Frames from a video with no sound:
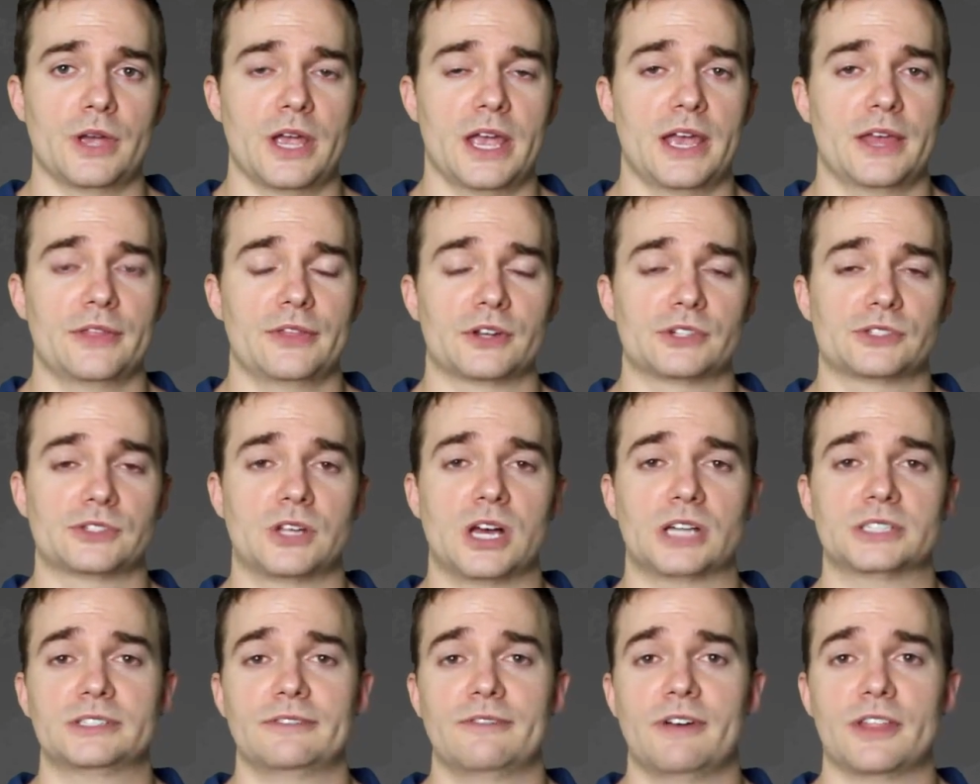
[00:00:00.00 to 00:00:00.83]
And there's
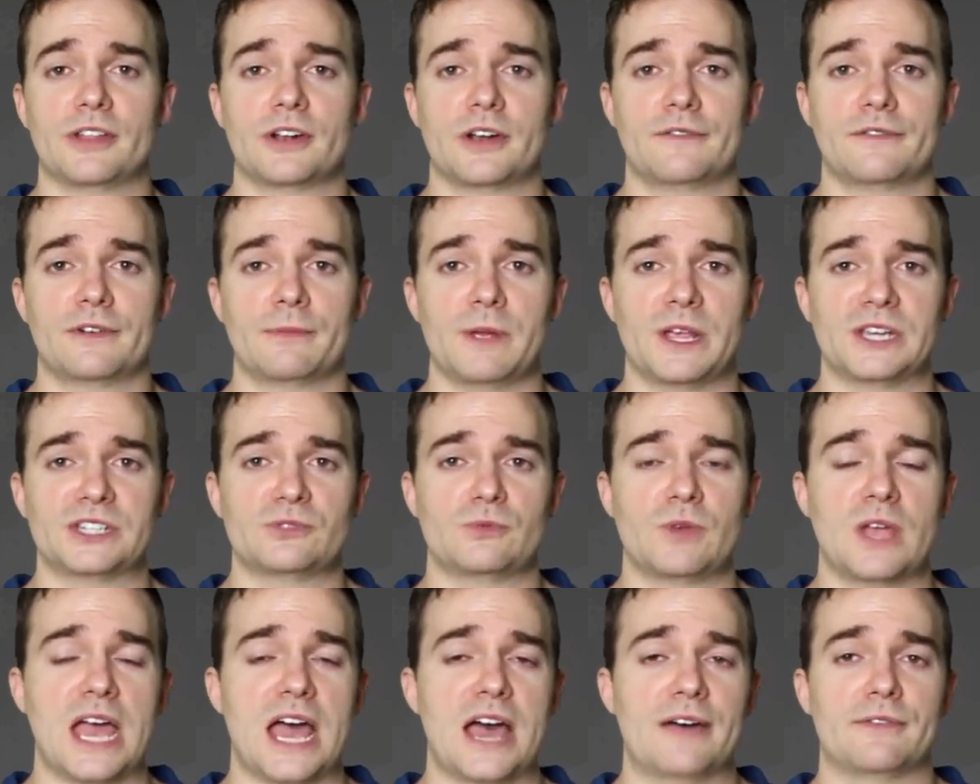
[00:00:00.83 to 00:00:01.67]
lots of other
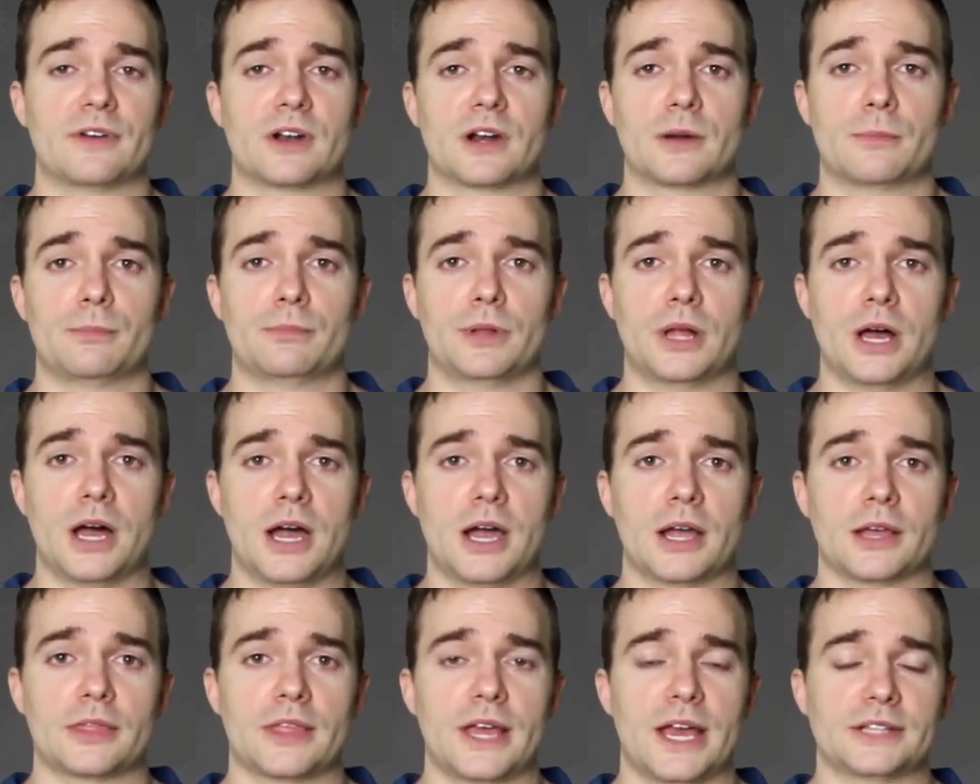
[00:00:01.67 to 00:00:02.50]
information we have on our
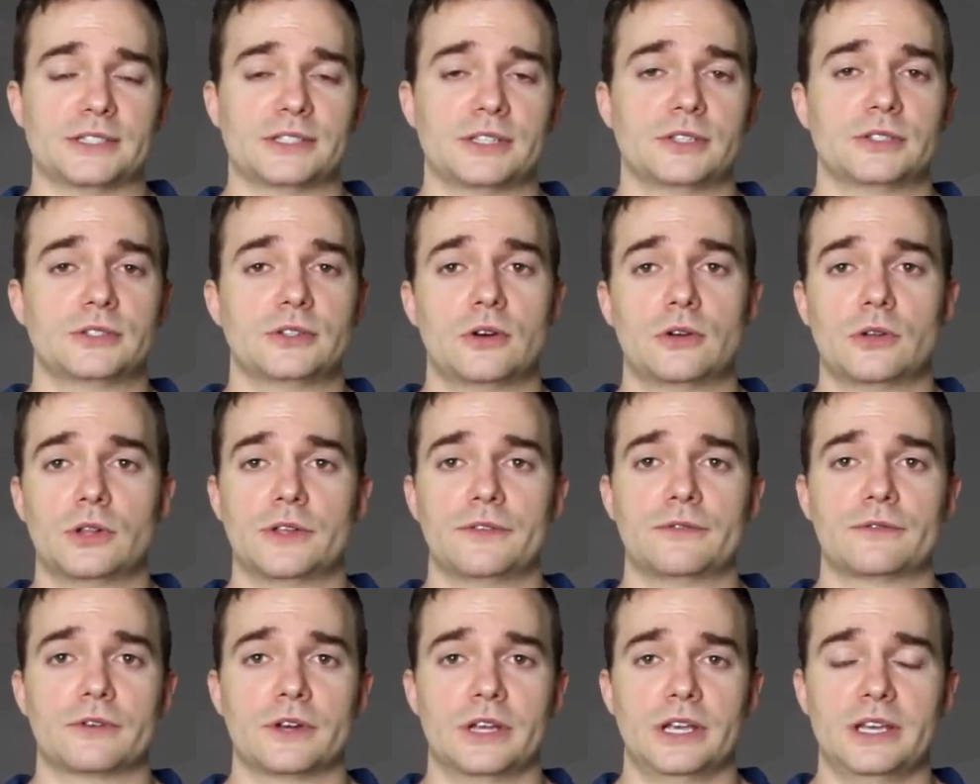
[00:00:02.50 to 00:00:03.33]
blog that's
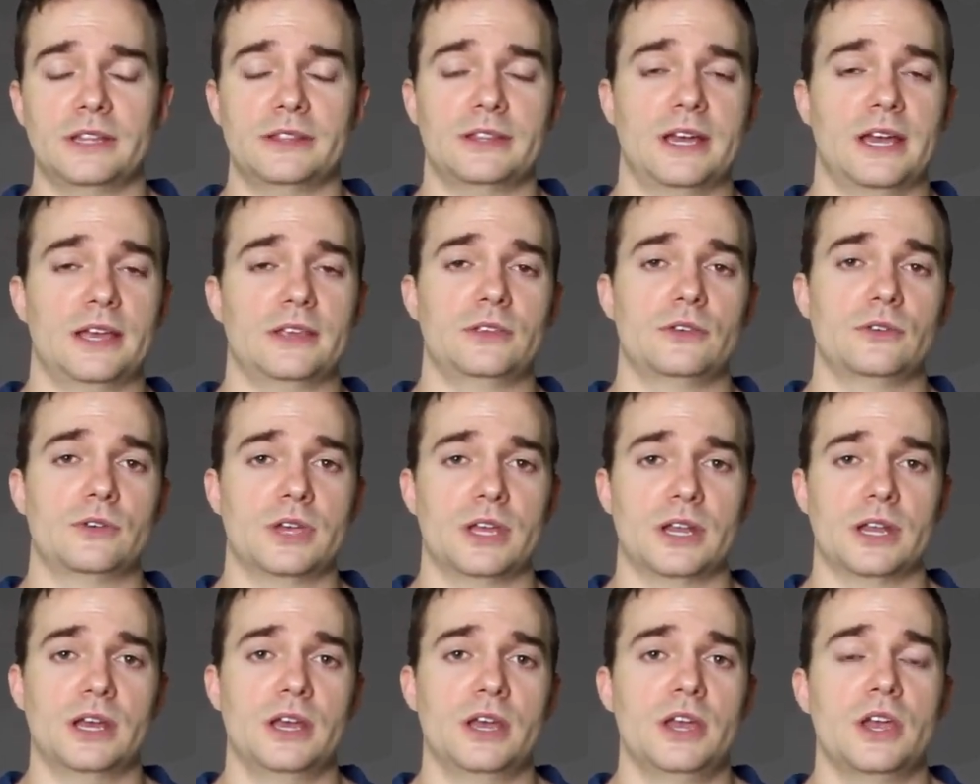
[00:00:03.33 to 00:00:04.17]
totally free that you
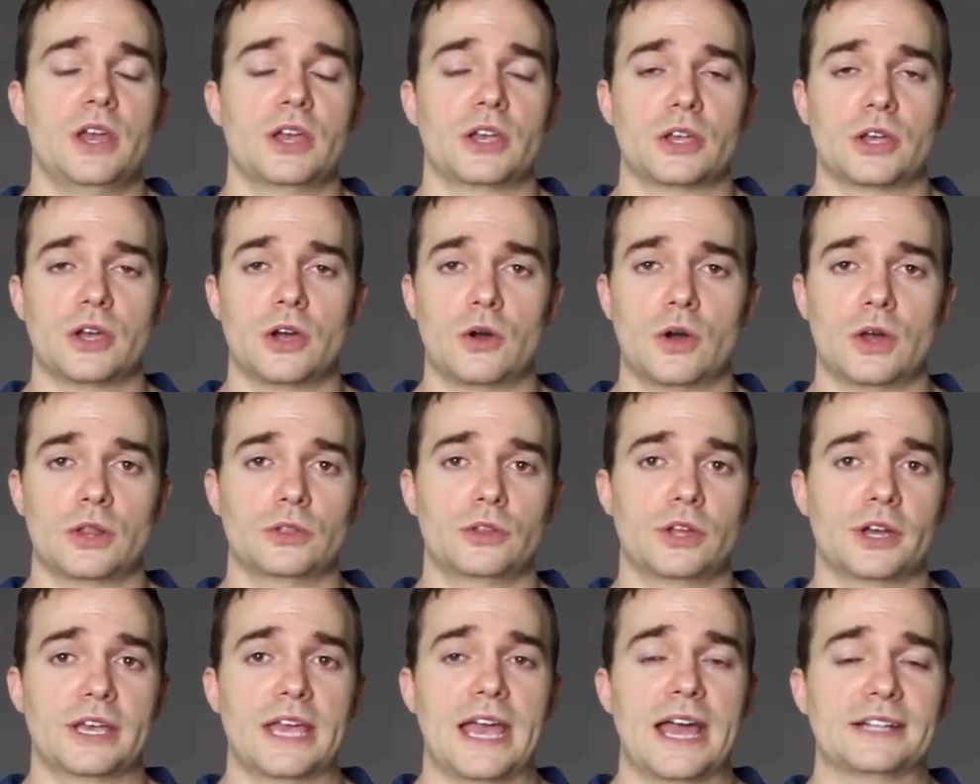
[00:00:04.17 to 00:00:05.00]
can go
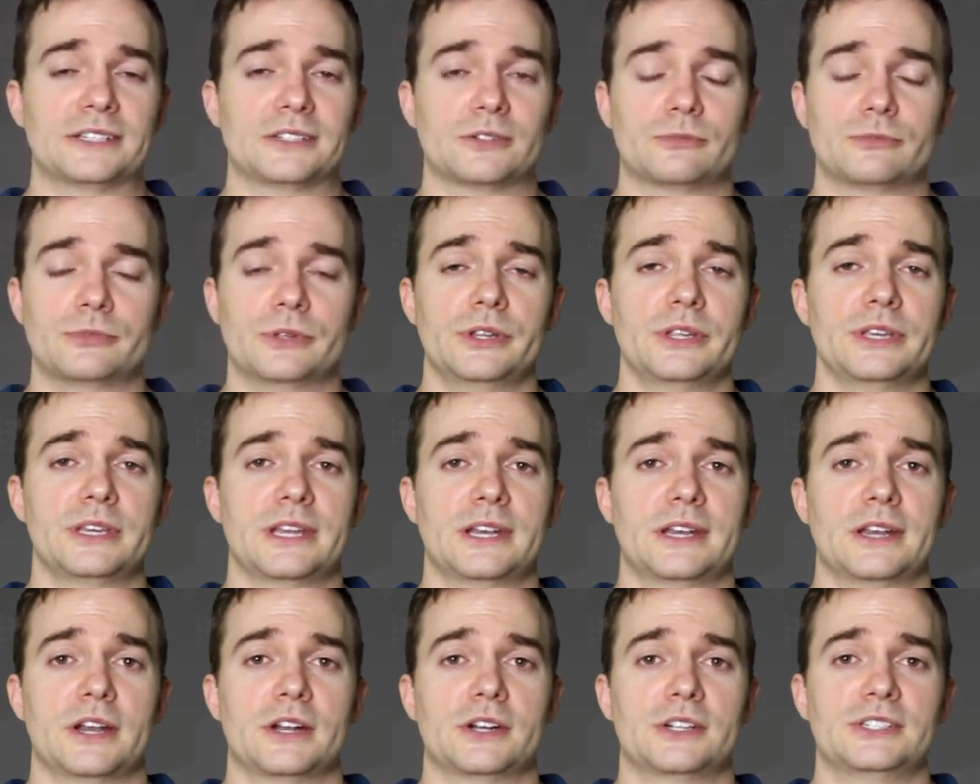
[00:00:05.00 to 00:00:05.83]
and look at to really
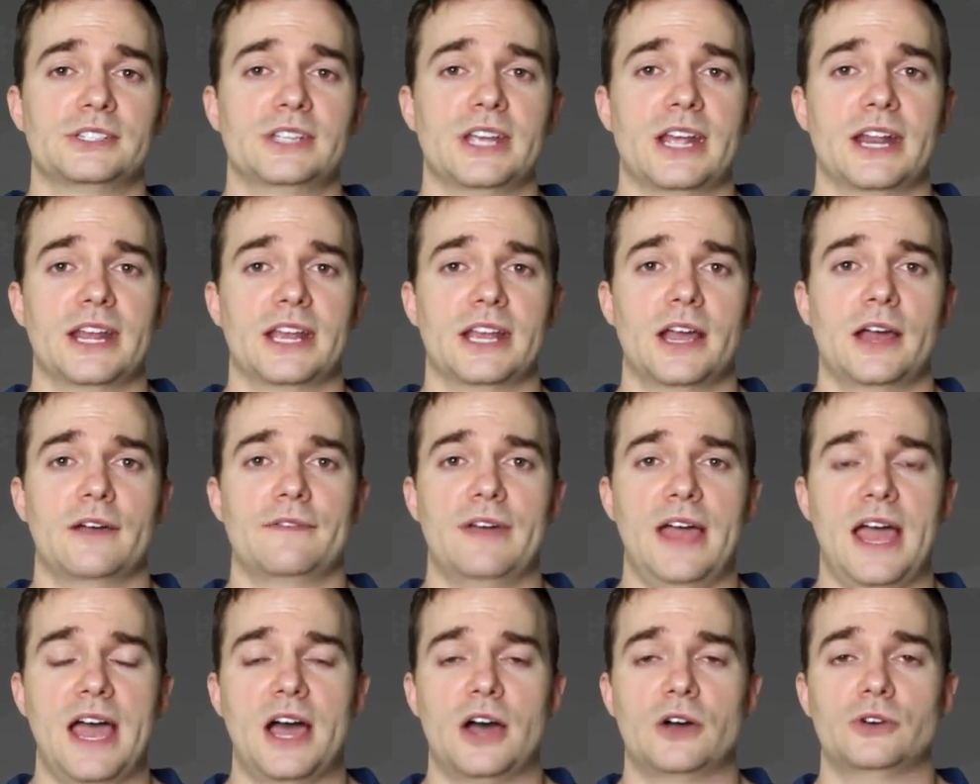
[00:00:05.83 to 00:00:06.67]
get an understanding
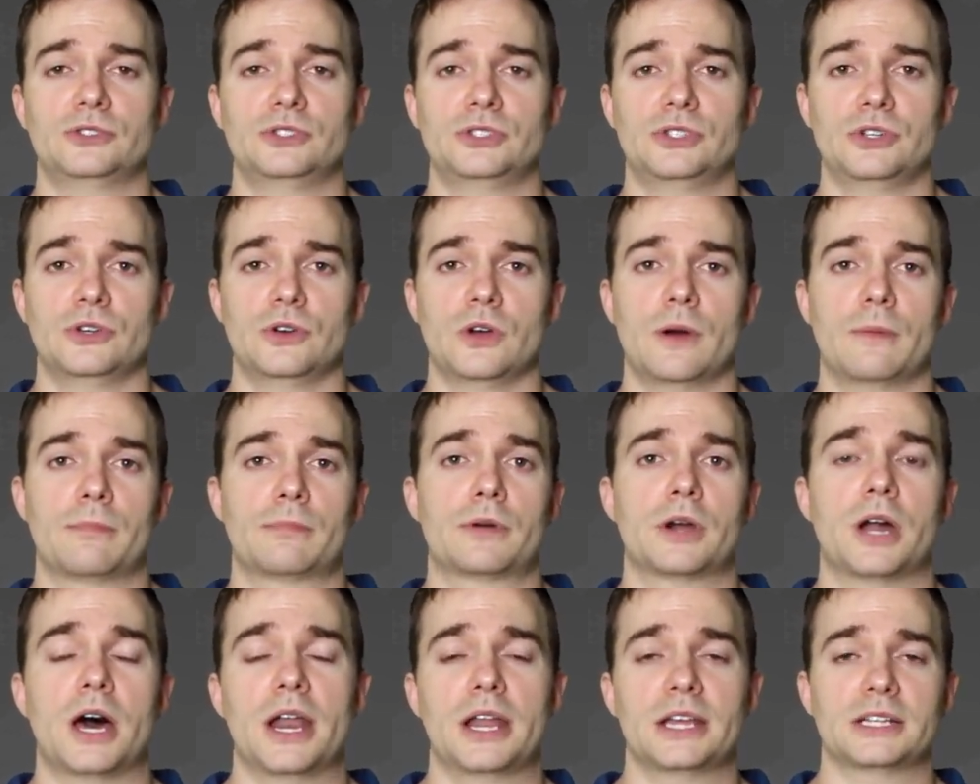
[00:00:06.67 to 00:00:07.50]
of how to
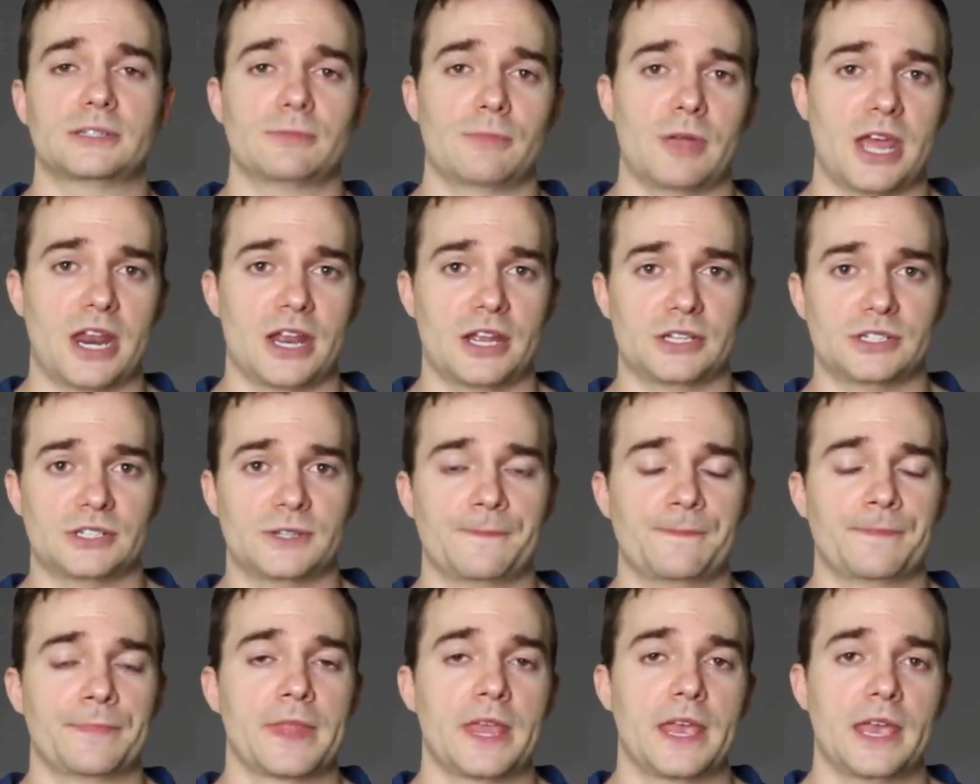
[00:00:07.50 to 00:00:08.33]
product
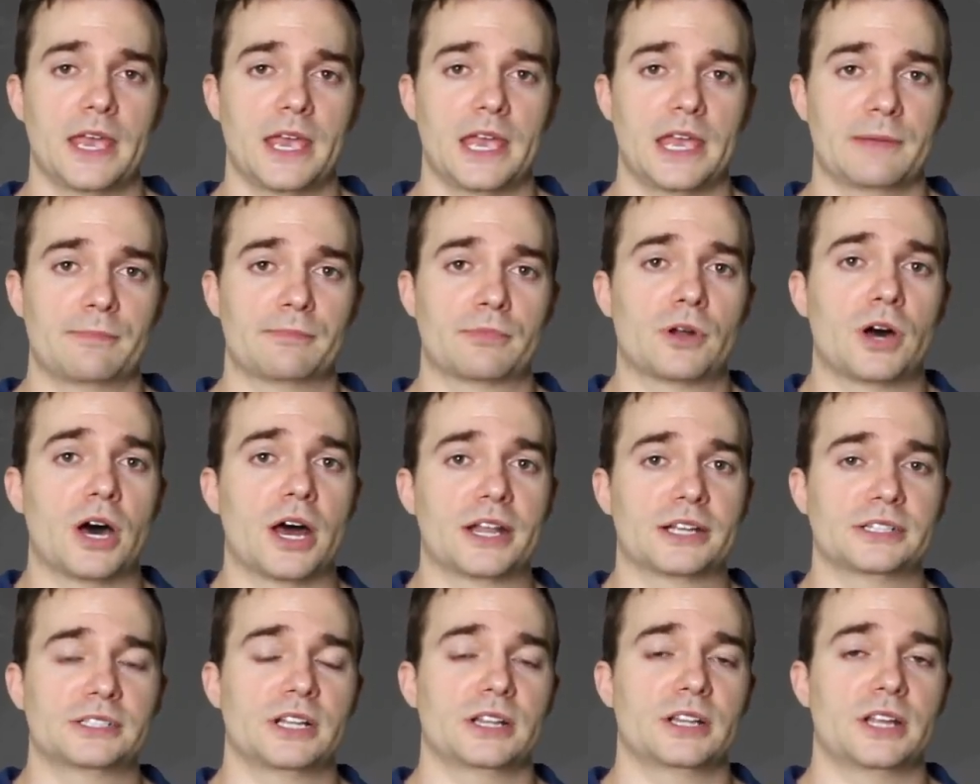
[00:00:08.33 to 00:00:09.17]
manage a
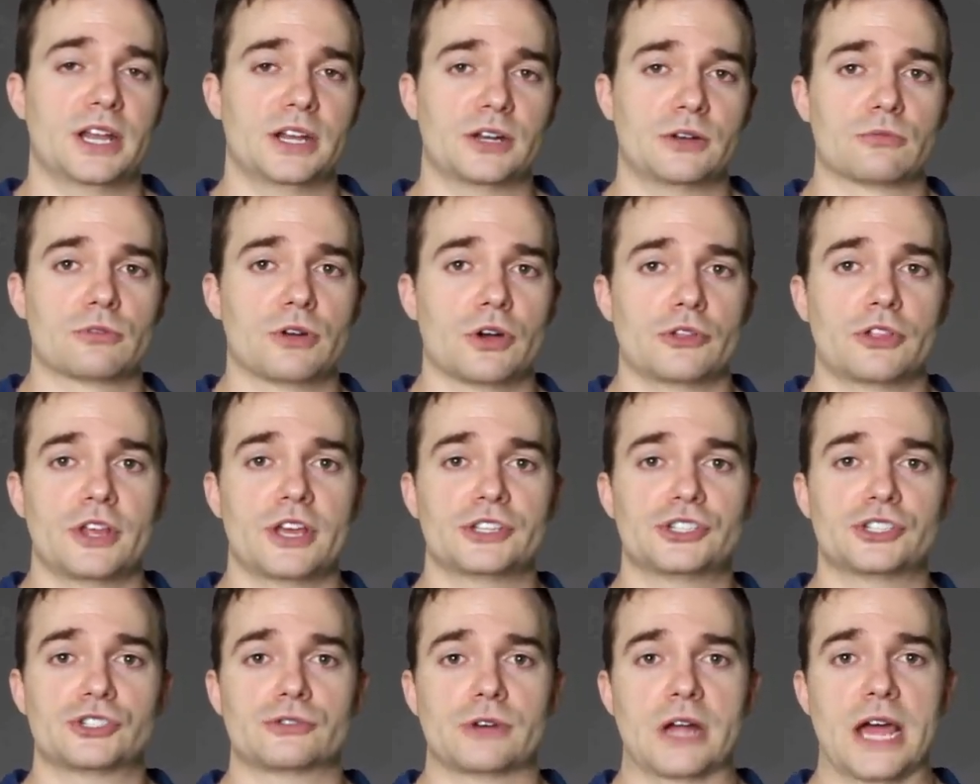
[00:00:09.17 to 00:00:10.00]
product-led
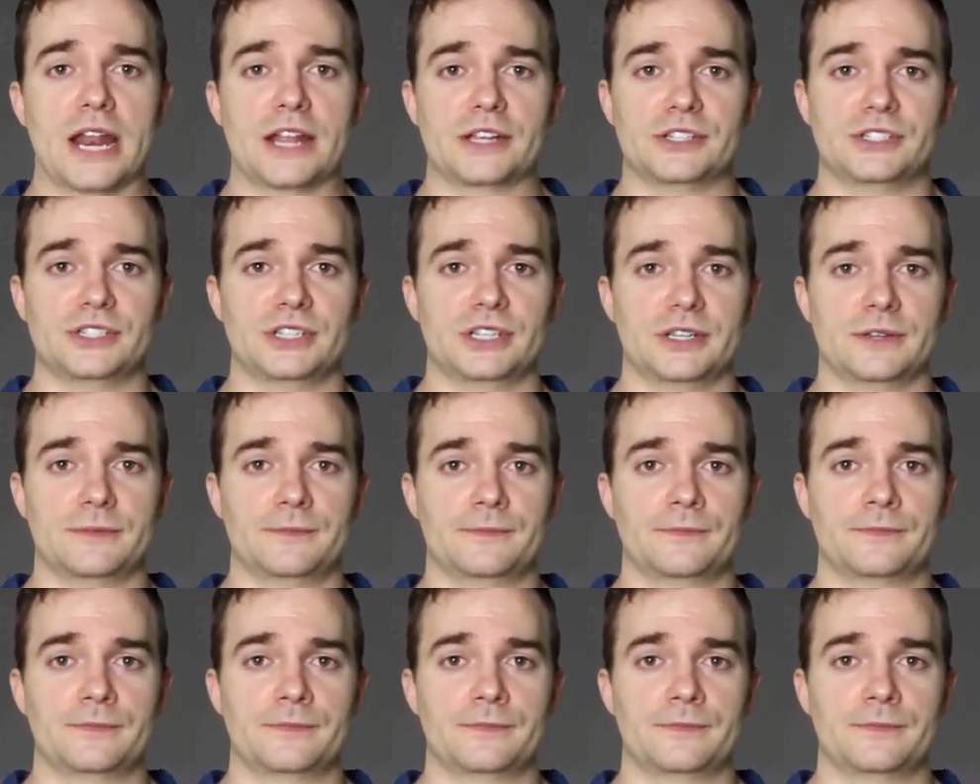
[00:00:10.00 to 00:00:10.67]
growth strategy.